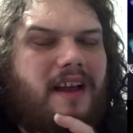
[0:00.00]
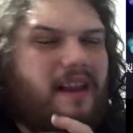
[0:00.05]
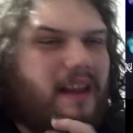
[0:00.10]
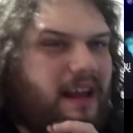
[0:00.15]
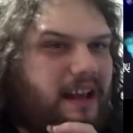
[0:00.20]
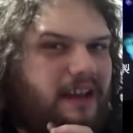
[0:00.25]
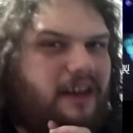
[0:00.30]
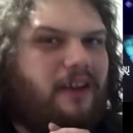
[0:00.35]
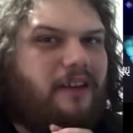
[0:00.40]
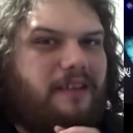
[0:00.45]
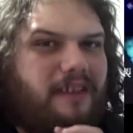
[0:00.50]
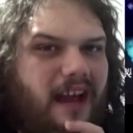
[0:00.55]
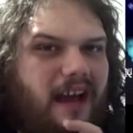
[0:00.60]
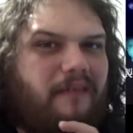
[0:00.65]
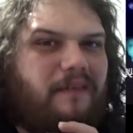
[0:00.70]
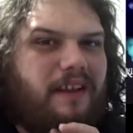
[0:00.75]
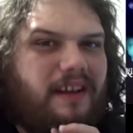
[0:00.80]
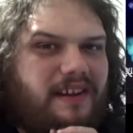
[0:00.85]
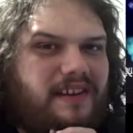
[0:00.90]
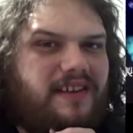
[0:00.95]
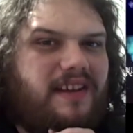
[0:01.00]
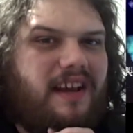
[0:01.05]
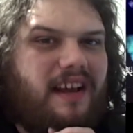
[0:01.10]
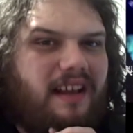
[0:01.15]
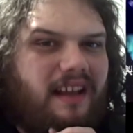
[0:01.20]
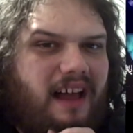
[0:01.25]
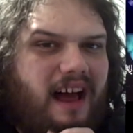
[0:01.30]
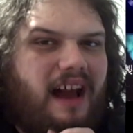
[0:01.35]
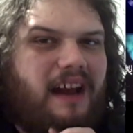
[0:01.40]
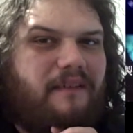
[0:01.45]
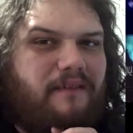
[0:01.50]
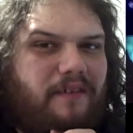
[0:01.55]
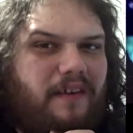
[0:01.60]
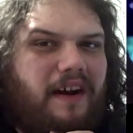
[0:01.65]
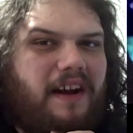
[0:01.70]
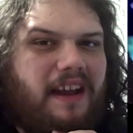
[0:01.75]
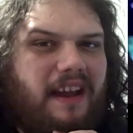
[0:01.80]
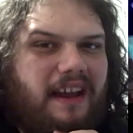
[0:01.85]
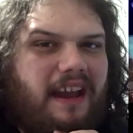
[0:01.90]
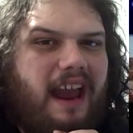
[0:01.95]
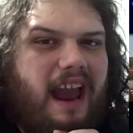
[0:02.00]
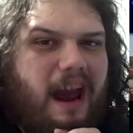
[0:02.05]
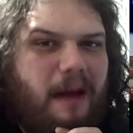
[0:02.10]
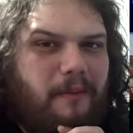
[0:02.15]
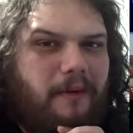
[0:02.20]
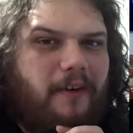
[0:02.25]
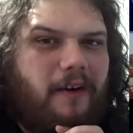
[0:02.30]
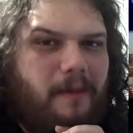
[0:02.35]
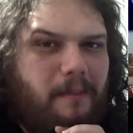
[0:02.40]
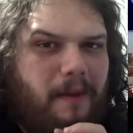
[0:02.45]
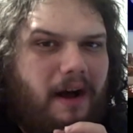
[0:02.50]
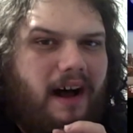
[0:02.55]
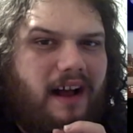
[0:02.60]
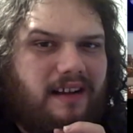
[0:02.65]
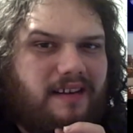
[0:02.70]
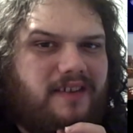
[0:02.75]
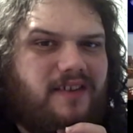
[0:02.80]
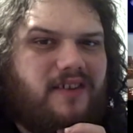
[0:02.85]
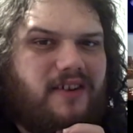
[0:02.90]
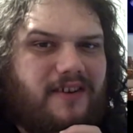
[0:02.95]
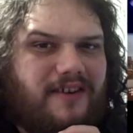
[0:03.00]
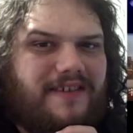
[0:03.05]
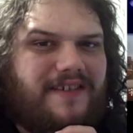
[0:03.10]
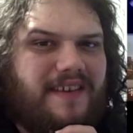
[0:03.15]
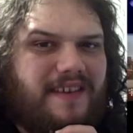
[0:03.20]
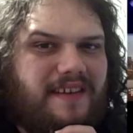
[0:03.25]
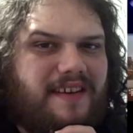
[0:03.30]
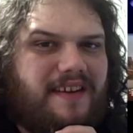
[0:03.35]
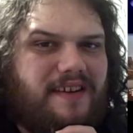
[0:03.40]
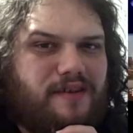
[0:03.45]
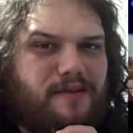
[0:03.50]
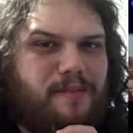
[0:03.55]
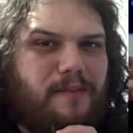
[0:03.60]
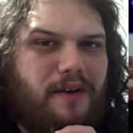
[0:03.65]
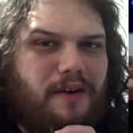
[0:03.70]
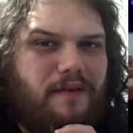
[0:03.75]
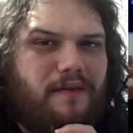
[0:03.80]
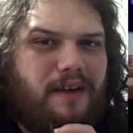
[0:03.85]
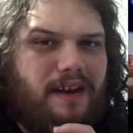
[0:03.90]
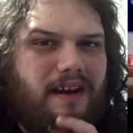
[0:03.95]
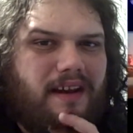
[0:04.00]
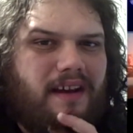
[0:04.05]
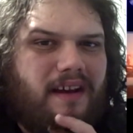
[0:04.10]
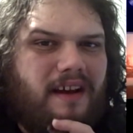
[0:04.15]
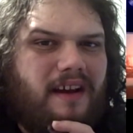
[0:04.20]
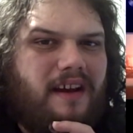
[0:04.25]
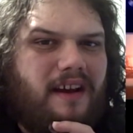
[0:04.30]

like, you'll definitely see a lot of fucking Gamera monsters in this movie.